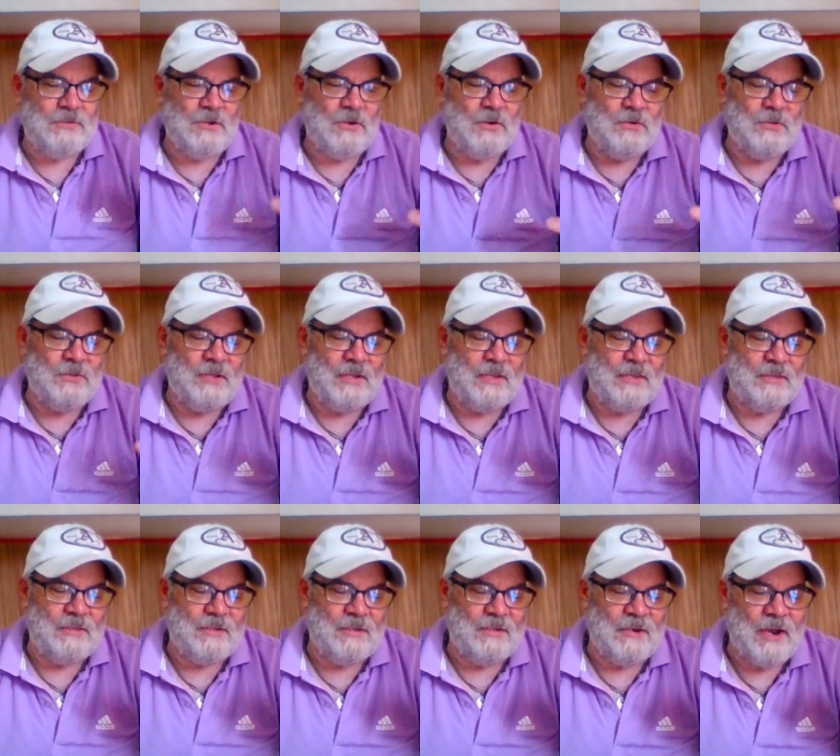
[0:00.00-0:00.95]
So the,
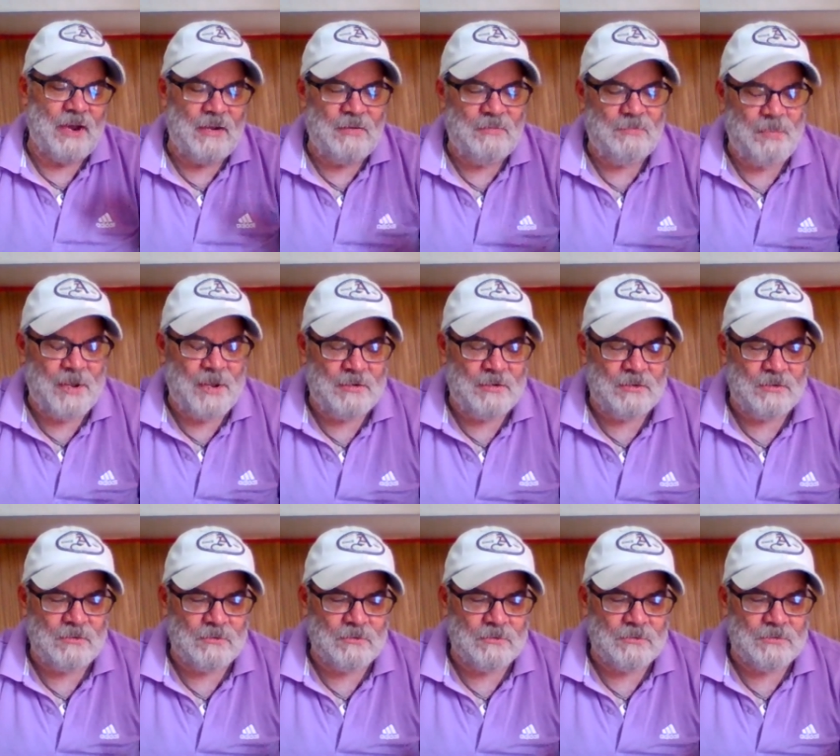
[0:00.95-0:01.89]
the Nine of
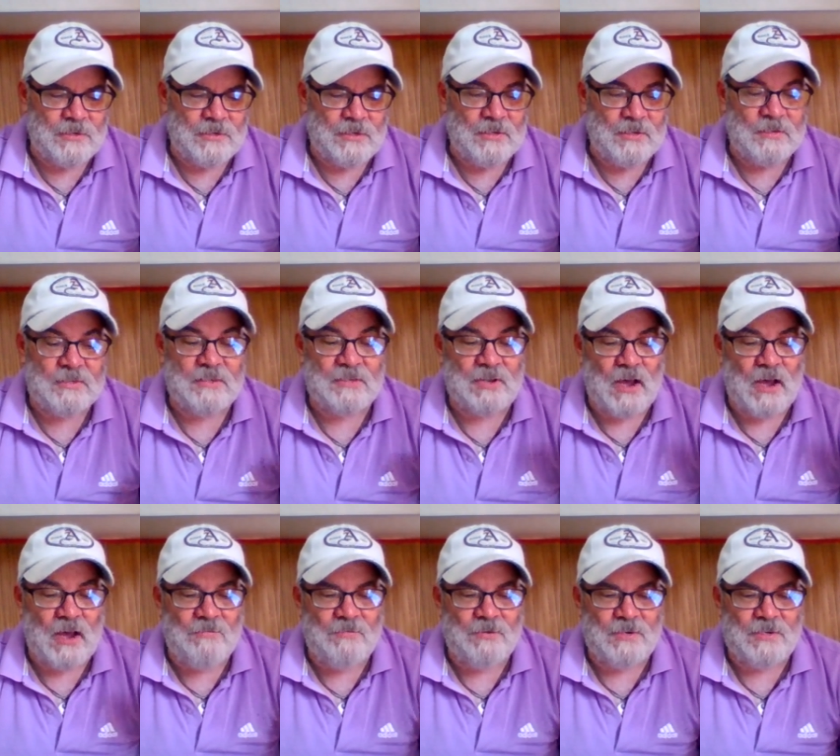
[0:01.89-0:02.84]
Pentacles is
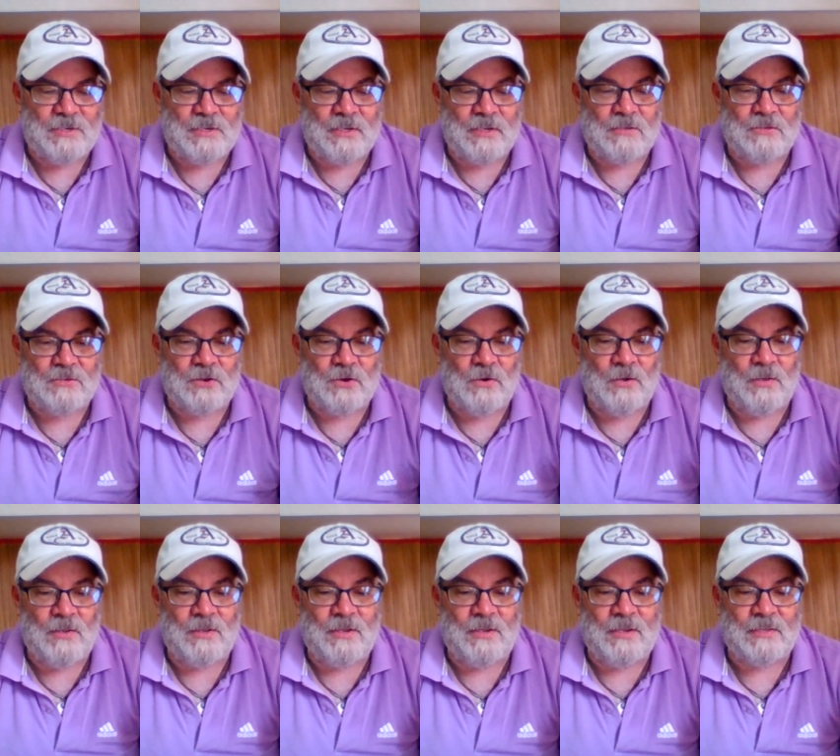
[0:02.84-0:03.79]
sovereignty.
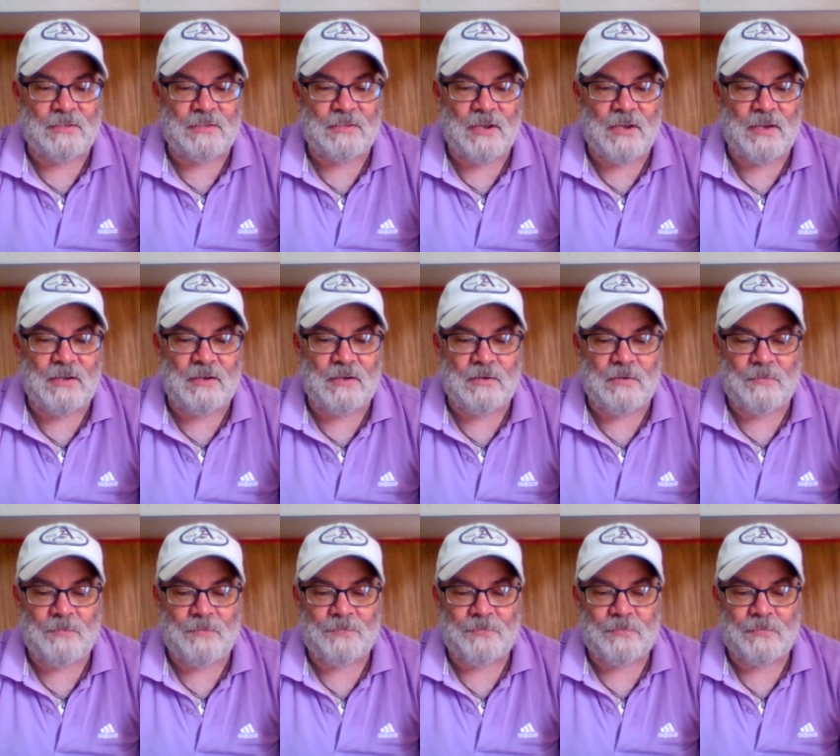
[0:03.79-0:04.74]
So it's like